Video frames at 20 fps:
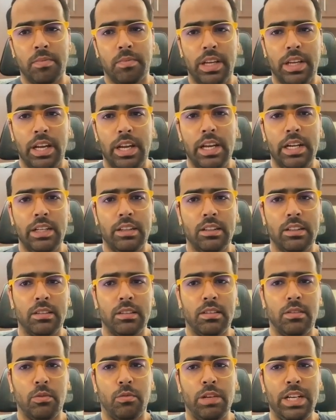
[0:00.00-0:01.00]
and
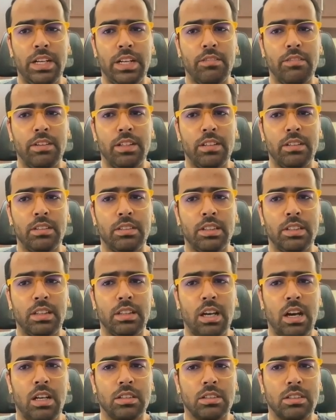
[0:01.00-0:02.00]
whenever the
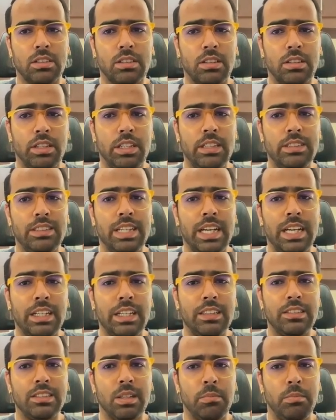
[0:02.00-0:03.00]
task is
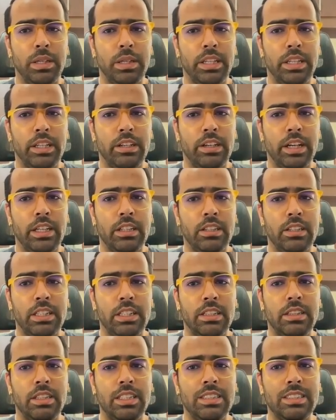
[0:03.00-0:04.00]
getting submitted, right,
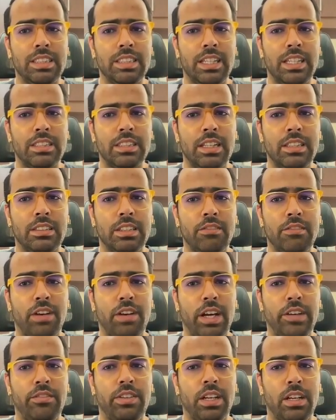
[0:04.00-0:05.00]
in this case let's say
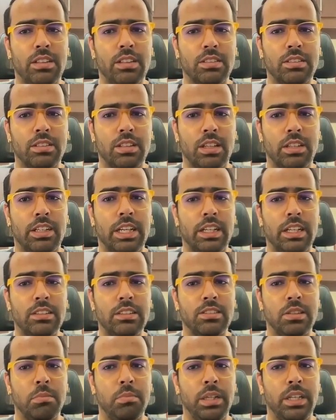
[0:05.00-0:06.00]
5 tasks are getting
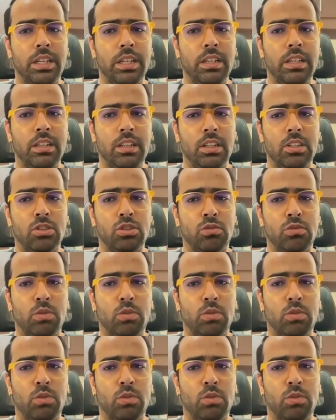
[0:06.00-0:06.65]
submitted, so